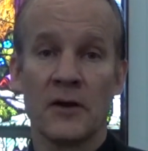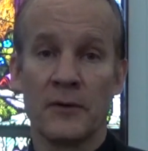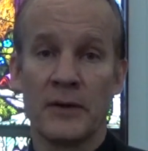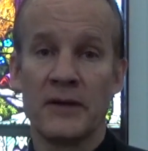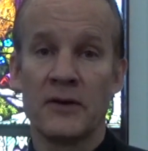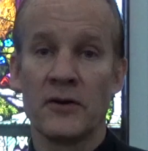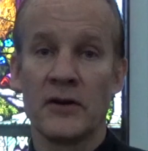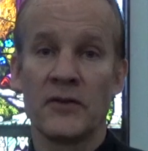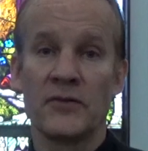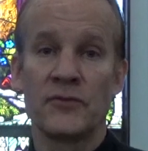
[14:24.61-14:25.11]

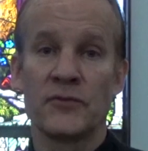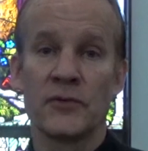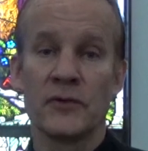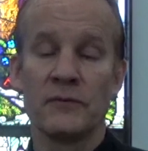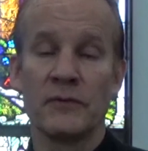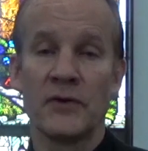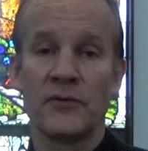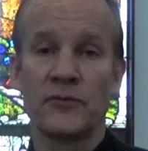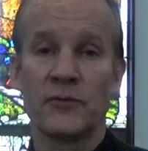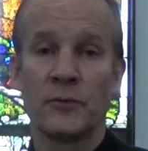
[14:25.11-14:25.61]
internet
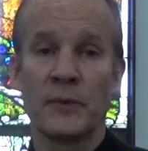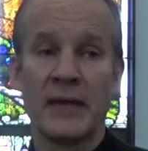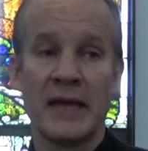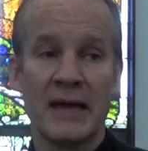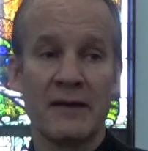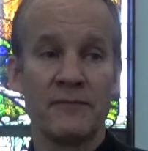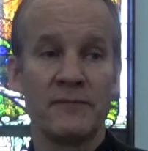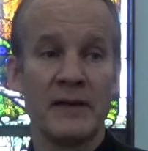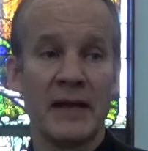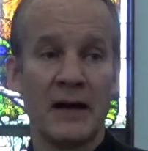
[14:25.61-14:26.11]
service. So we
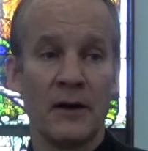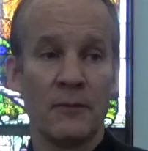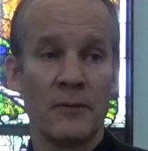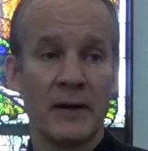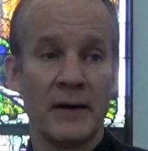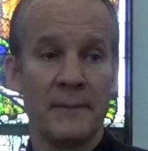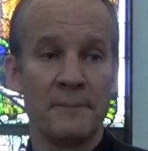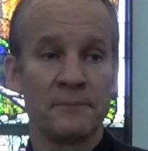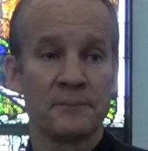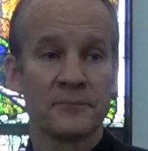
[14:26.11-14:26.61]
have now
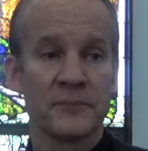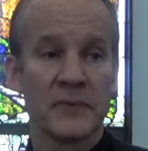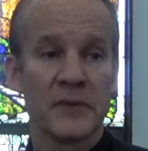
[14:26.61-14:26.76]
a